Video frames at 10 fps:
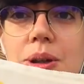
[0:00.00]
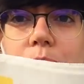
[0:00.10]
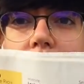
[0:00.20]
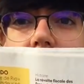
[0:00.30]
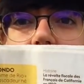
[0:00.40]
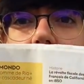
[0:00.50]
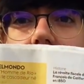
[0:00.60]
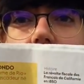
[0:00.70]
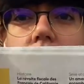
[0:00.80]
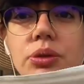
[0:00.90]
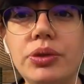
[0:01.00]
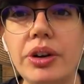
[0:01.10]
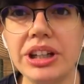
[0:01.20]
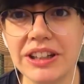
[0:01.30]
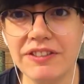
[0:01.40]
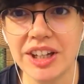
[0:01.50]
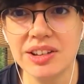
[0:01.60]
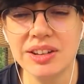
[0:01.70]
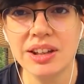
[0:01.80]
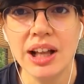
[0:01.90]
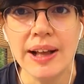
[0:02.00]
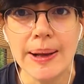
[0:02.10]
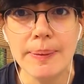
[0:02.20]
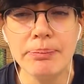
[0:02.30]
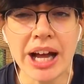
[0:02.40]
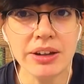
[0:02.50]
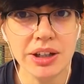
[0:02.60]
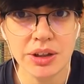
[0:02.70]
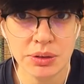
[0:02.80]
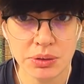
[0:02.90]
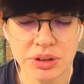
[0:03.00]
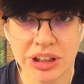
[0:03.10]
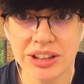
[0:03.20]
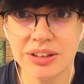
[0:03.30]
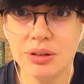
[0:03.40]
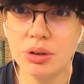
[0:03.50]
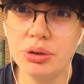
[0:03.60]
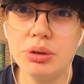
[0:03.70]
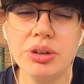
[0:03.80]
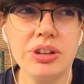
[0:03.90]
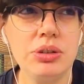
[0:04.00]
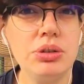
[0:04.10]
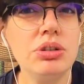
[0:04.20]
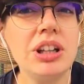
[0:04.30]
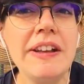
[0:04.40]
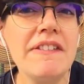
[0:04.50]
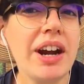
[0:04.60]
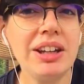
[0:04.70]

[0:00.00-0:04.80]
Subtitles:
a point of view on foreign events by a country that is not yours is usually very